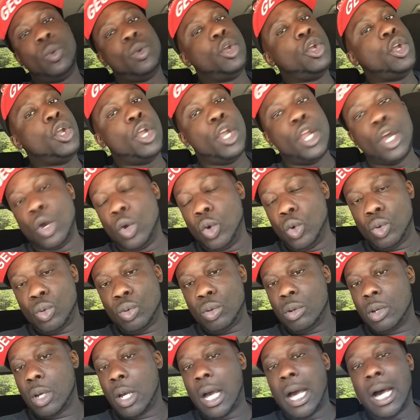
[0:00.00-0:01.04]
No.
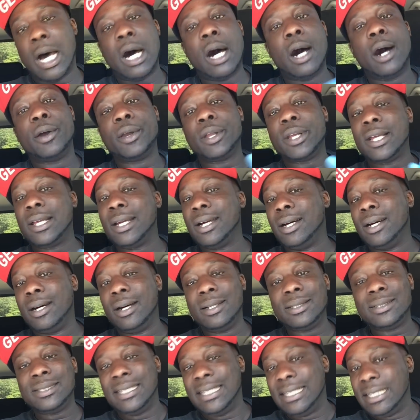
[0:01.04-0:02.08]
All the
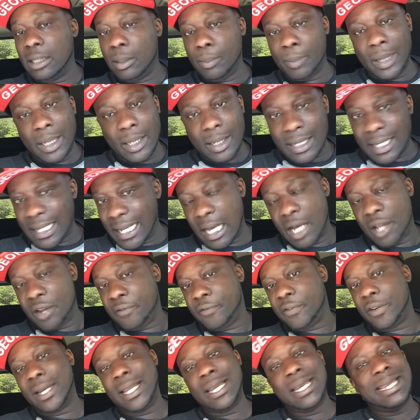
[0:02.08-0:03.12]
guns need to be accounted
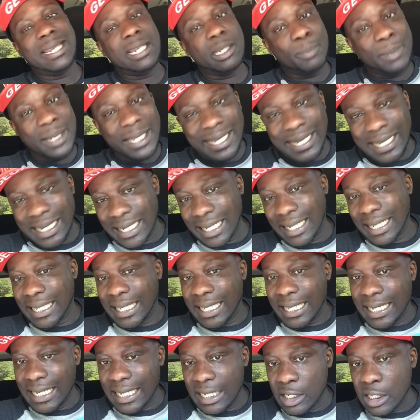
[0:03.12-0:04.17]
for. They need to be
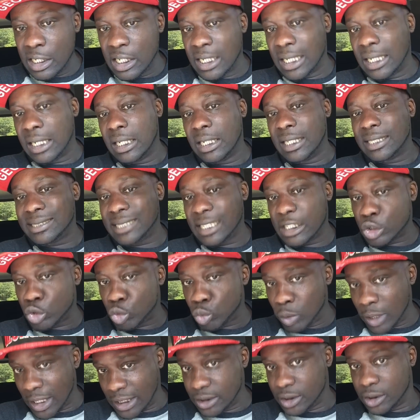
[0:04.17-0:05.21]
clean guns that's
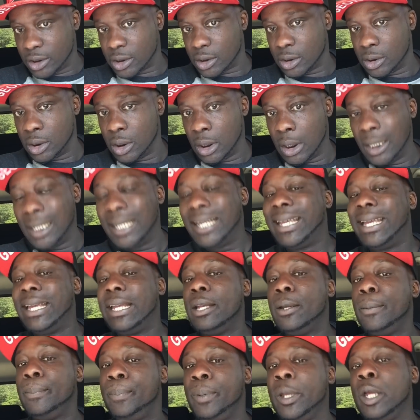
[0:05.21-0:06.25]
registered.
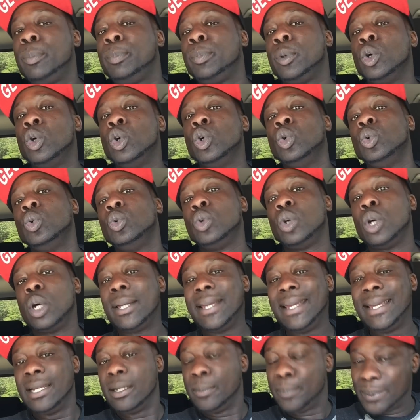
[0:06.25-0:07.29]
And the people who
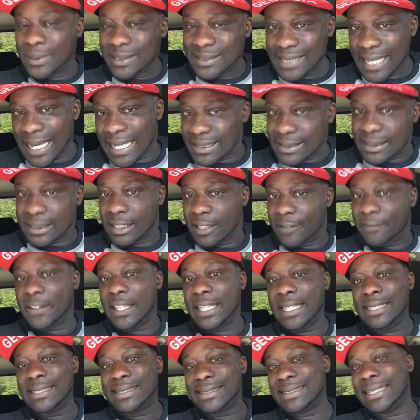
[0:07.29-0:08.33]
in possession of
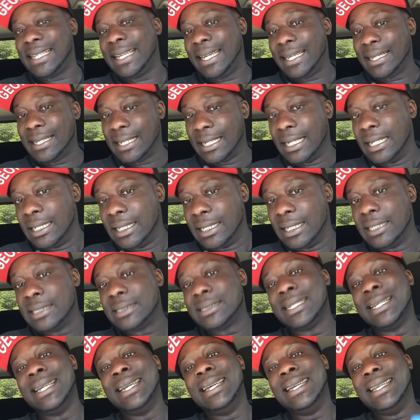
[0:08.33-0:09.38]
these said guns
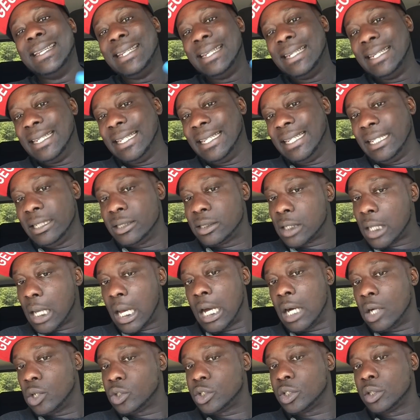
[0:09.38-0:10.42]
need to
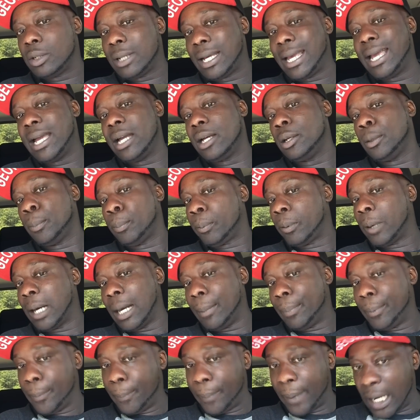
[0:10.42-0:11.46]
also have the
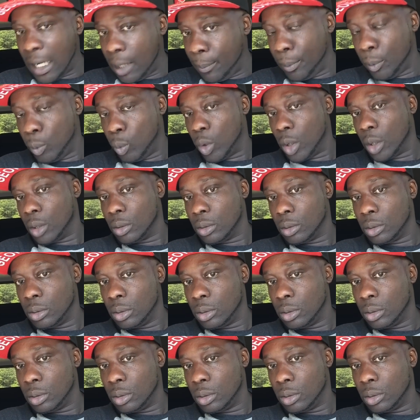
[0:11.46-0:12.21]
proper paperwork.